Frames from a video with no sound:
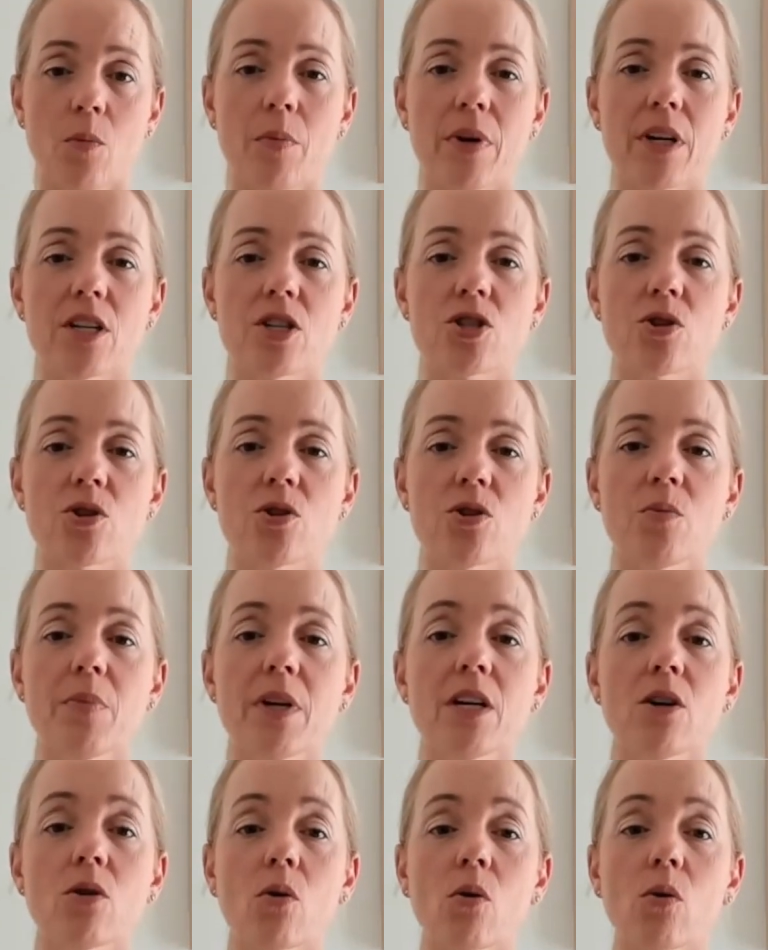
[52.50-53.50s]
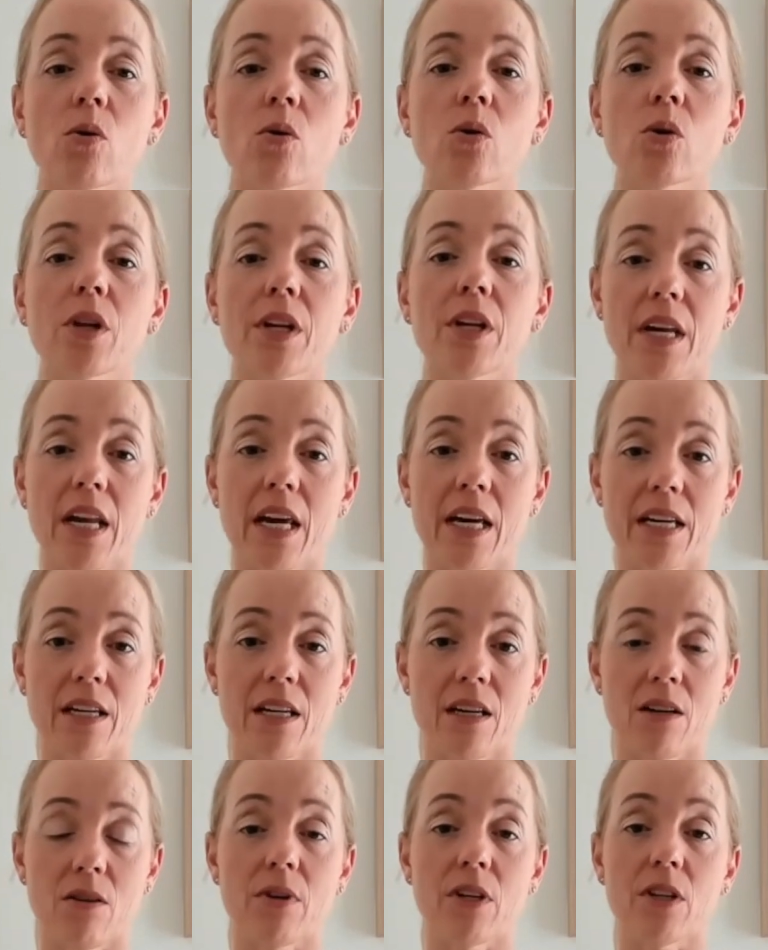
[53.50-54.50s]
but it shouldn't be all
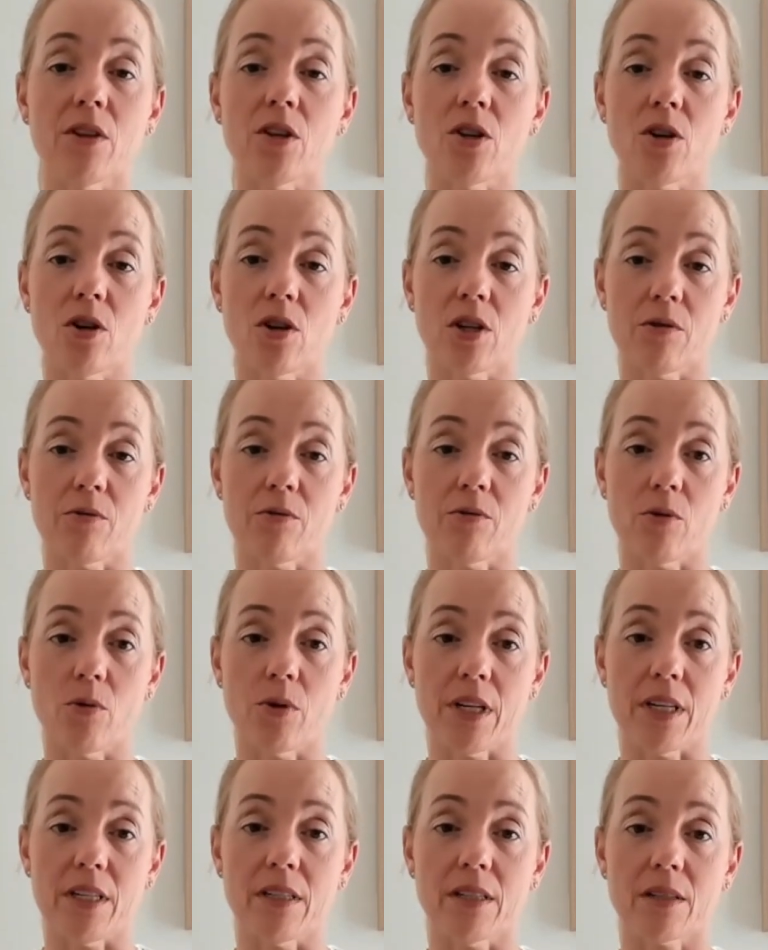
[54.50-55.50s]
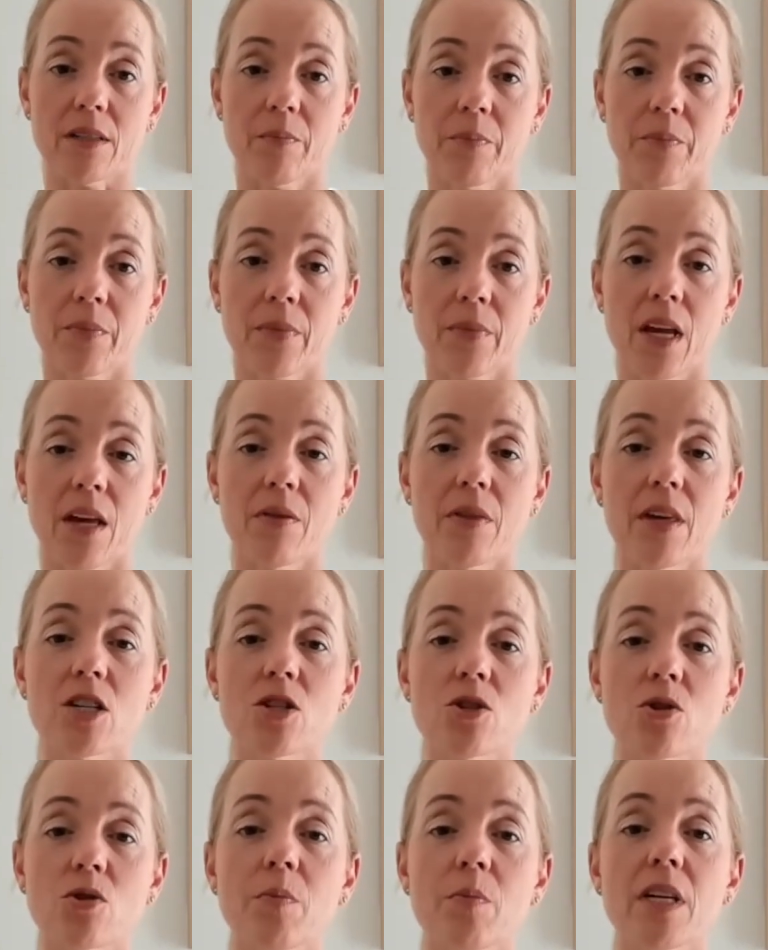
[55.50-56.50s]
negative in the early 40s. There
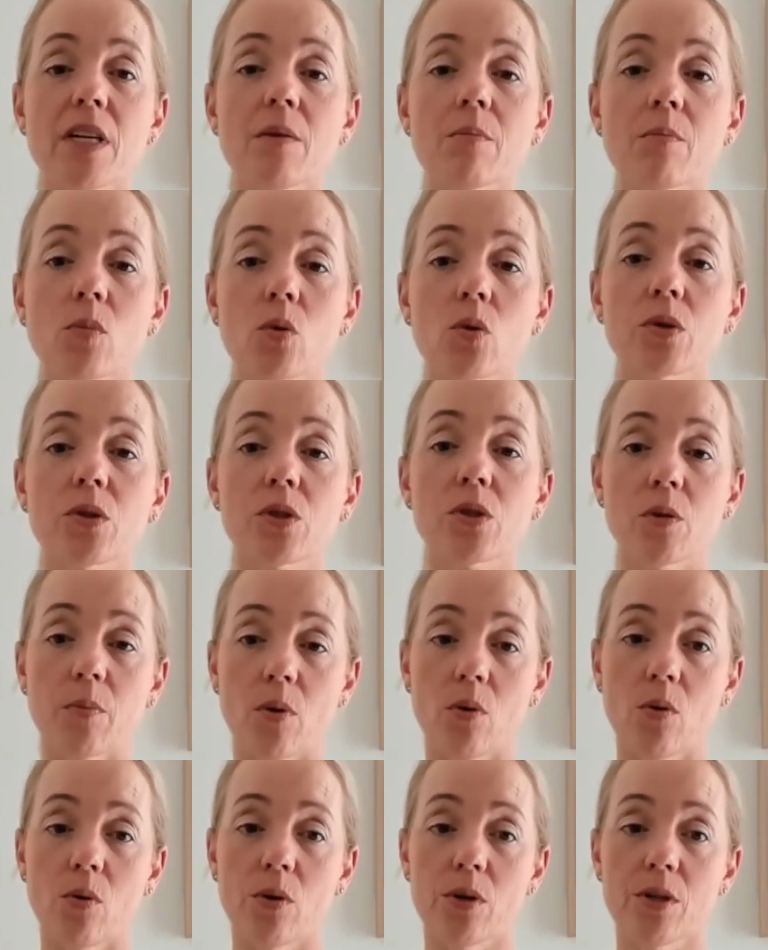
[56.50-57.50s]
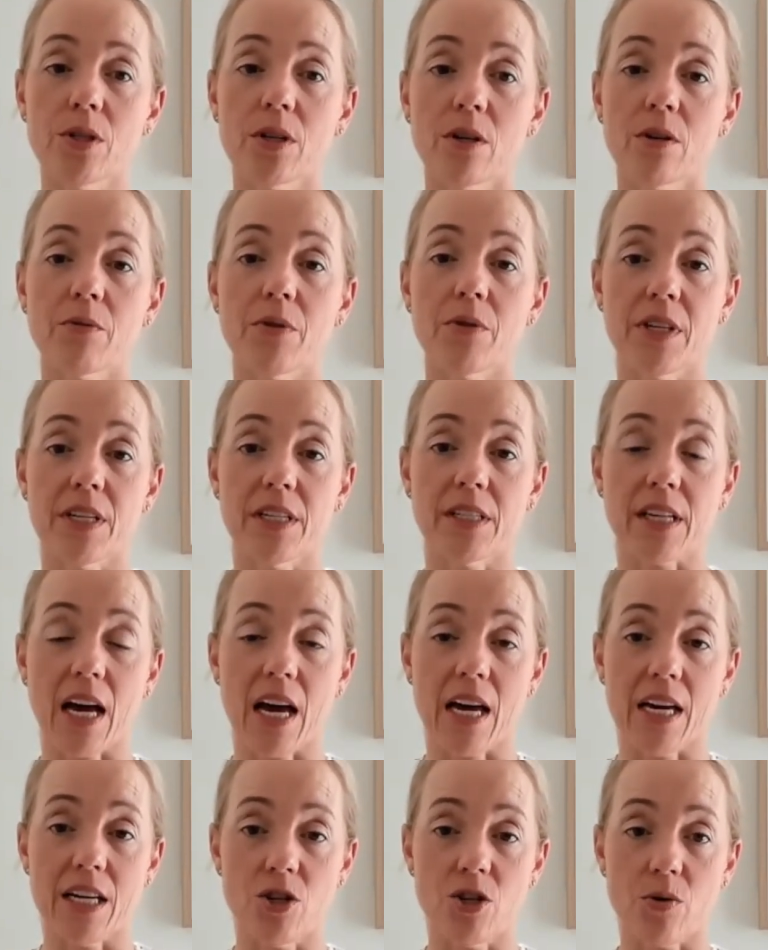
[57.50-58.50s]
should be more support for this
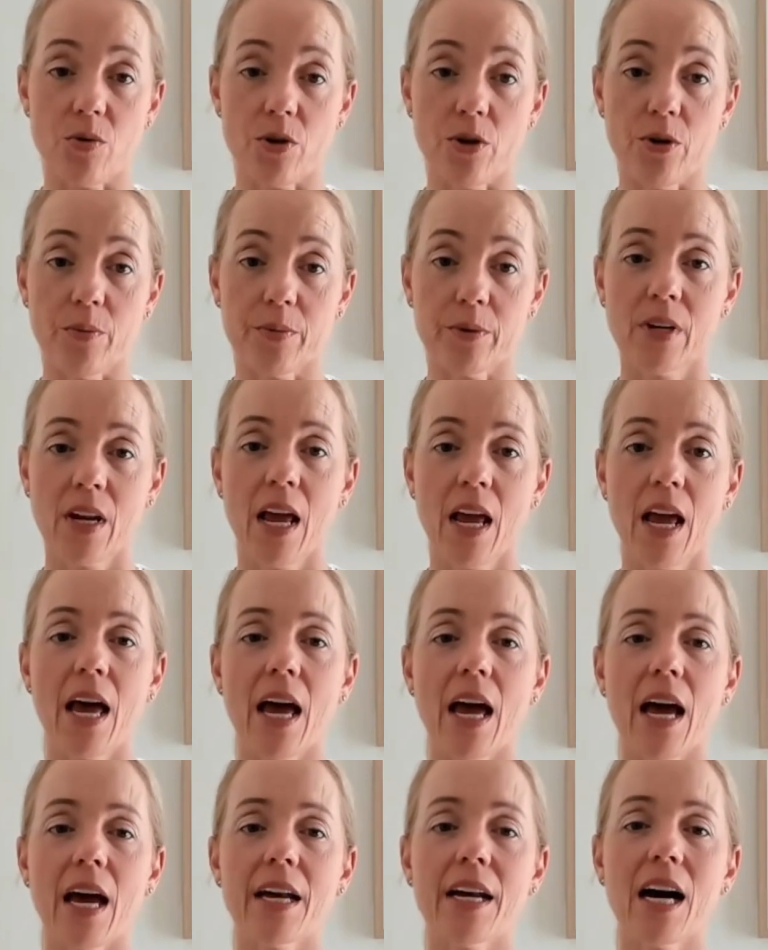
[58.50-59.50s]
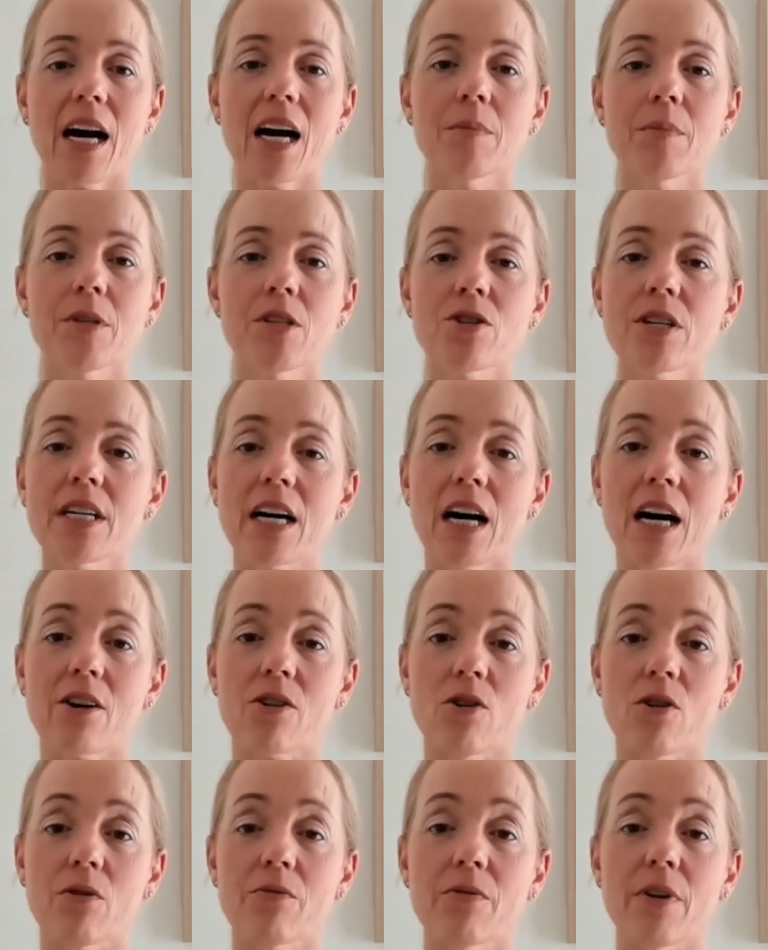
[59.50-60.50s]
age group. An arbitrary
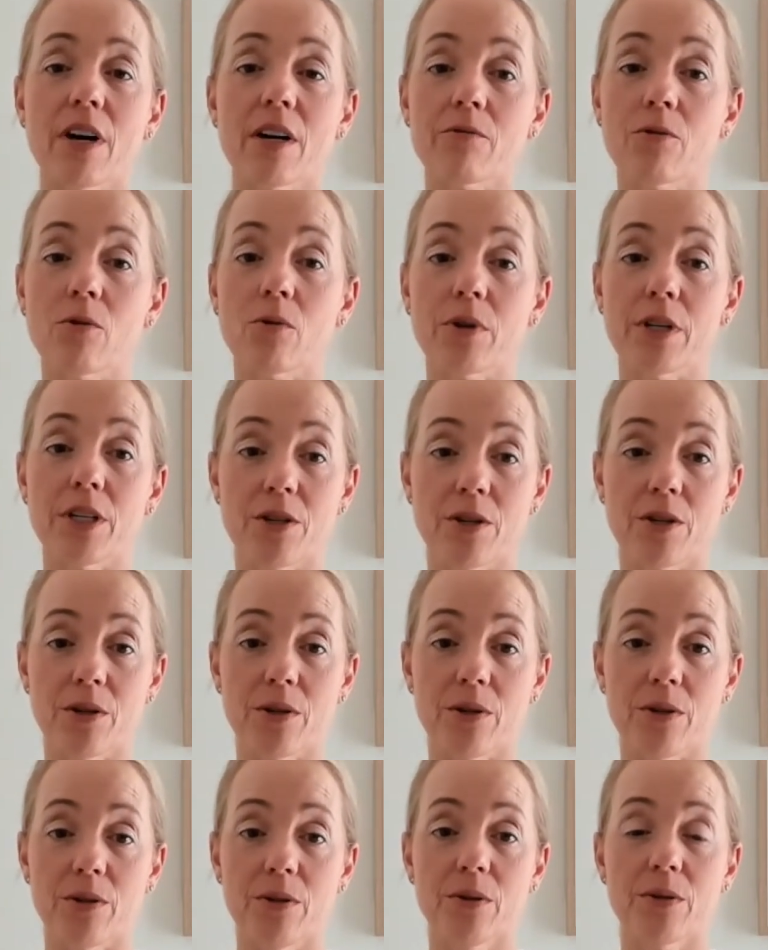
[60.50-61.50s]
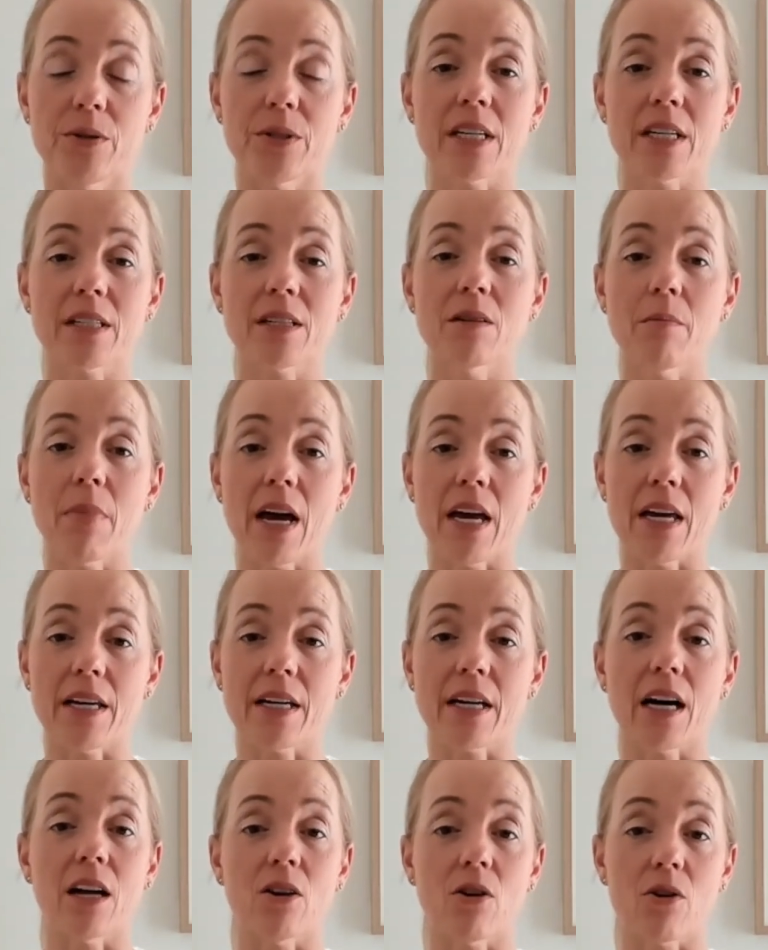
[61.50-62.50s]
cutoff at 42 doesn't
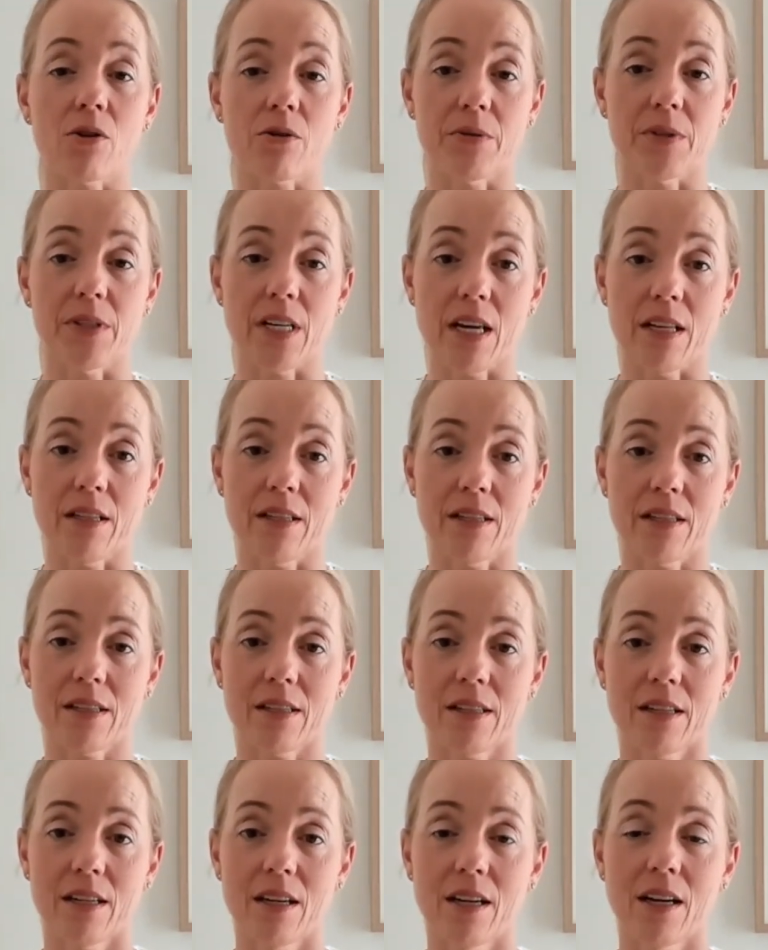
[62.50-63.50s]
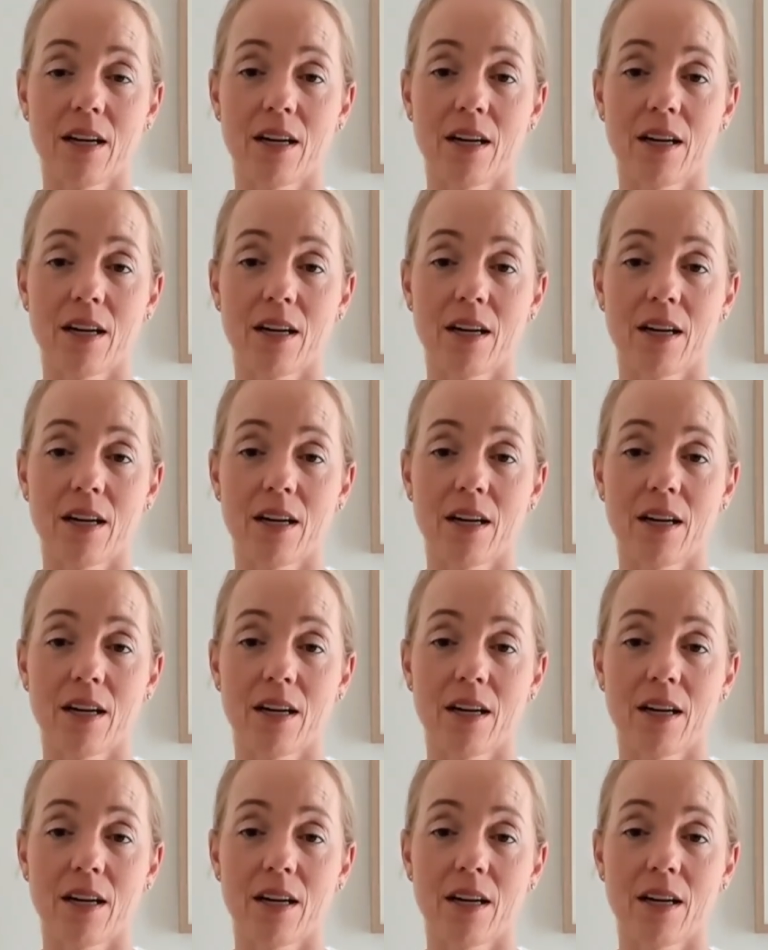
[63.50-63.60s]
make a lot of sense.